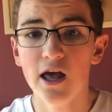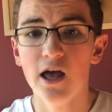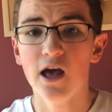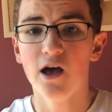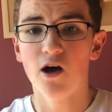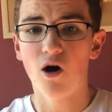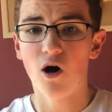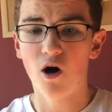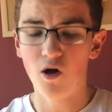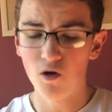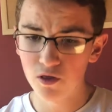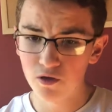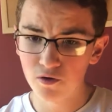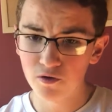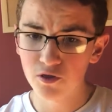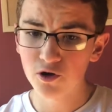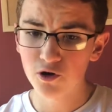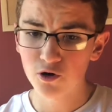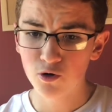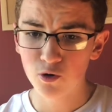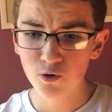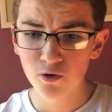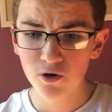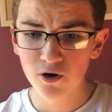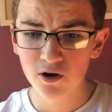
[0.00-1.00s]
although the
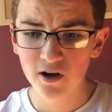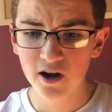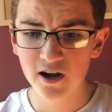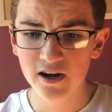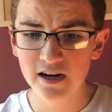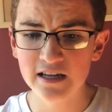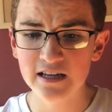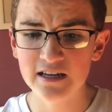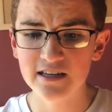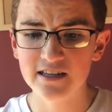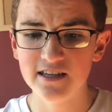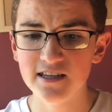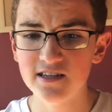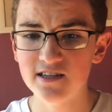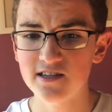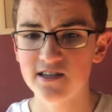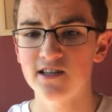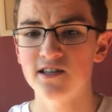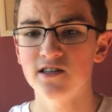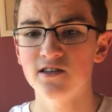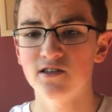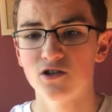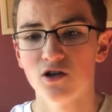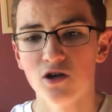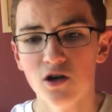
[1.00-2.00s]
corner cutting
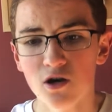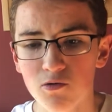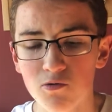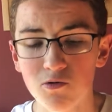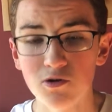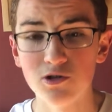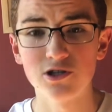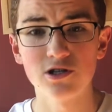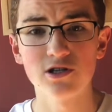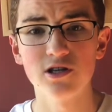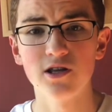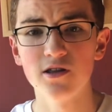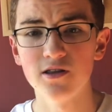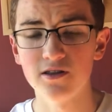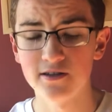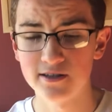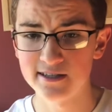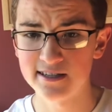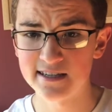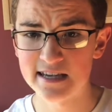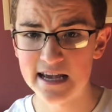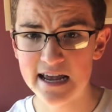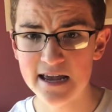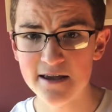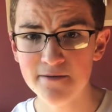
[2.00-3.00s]
distance was still the
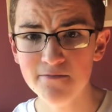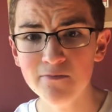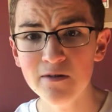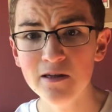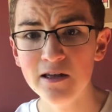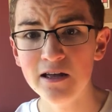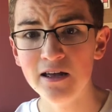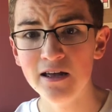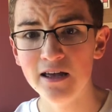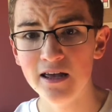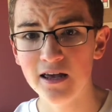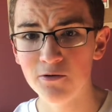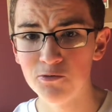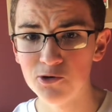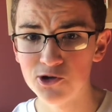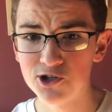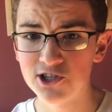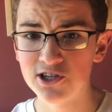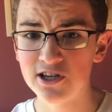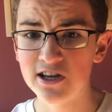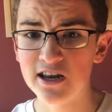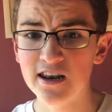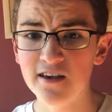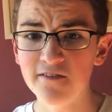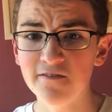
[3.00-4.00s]
same, it was
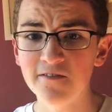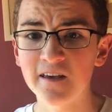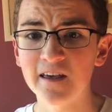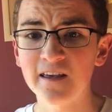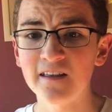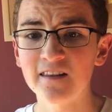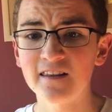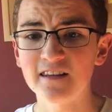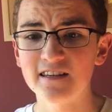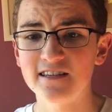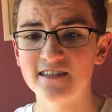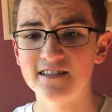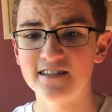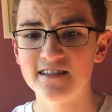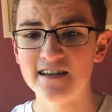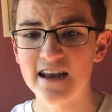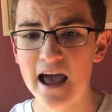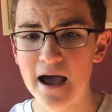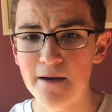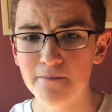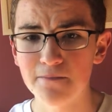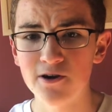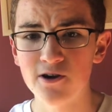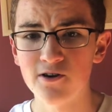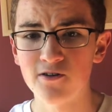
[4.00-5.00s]
significantly
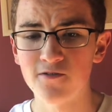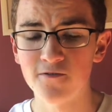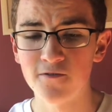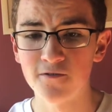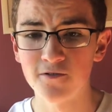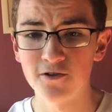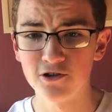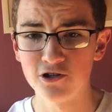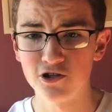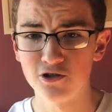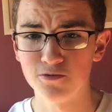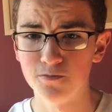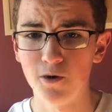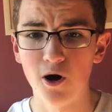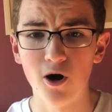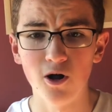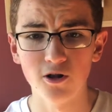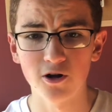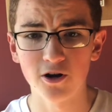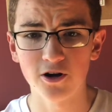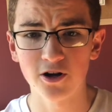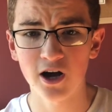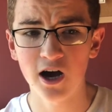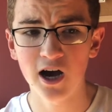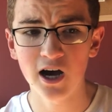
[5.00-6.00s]
snappier for the smaller
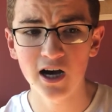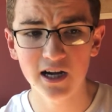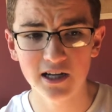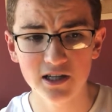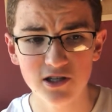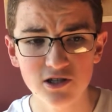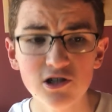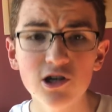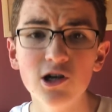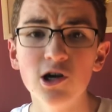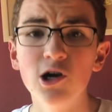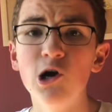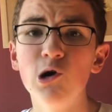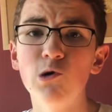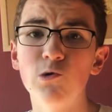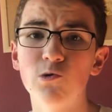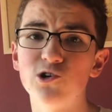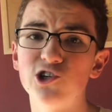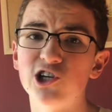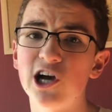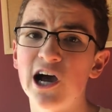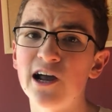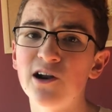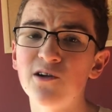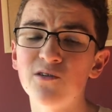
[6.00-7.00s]
cuts, which
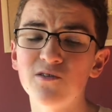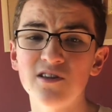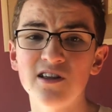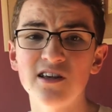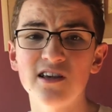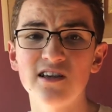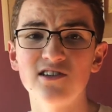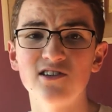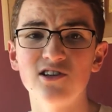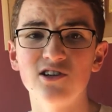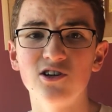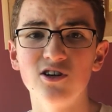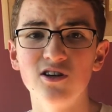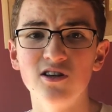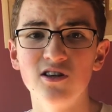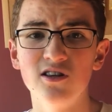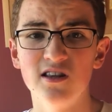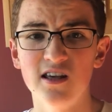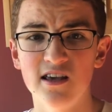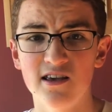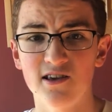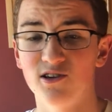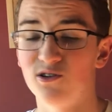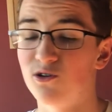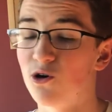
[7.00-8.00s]
I don't think is a good
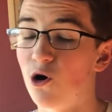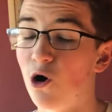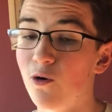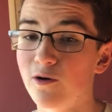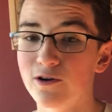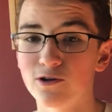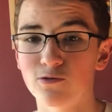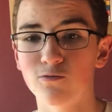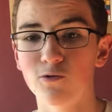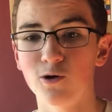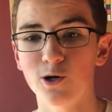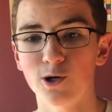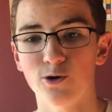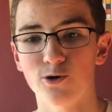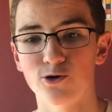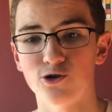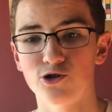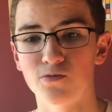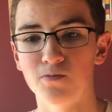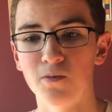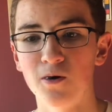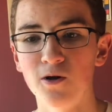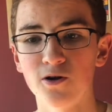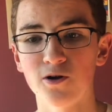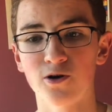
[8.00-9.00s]
thing. You always want your
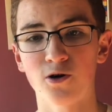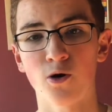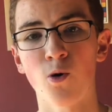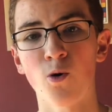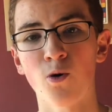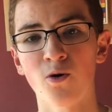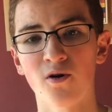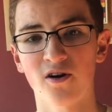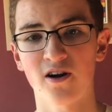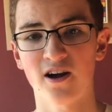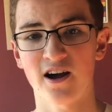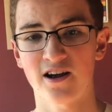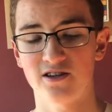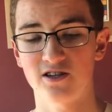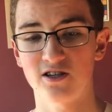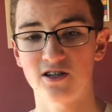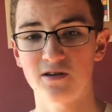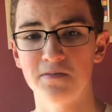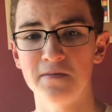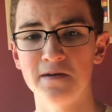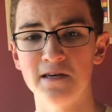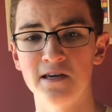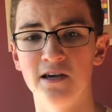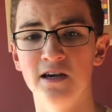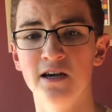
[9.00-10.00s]
smaller corner cuts to
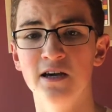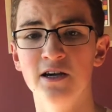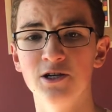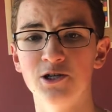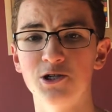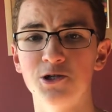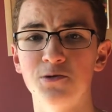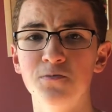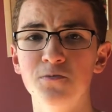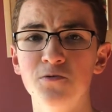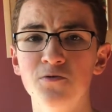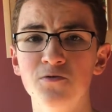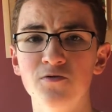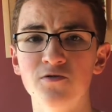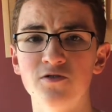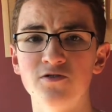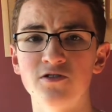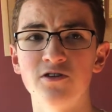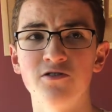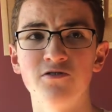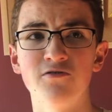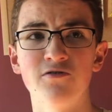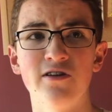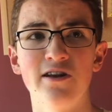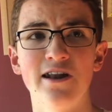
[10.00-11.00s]
be smooth so
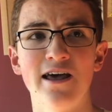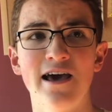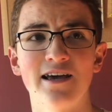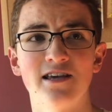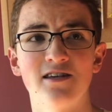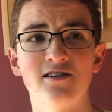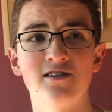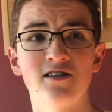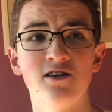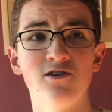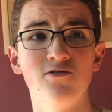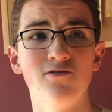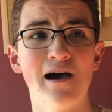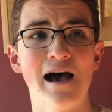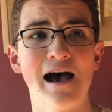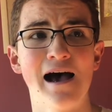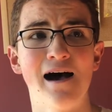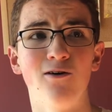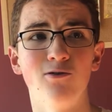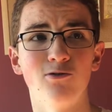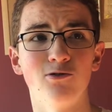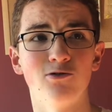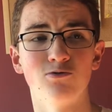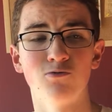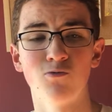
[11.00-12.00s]
you can execute
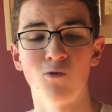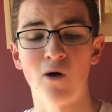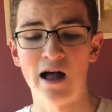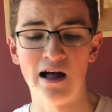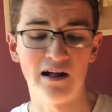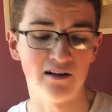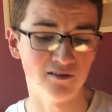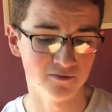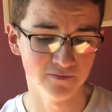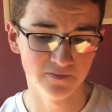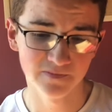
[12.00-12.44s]
algs well.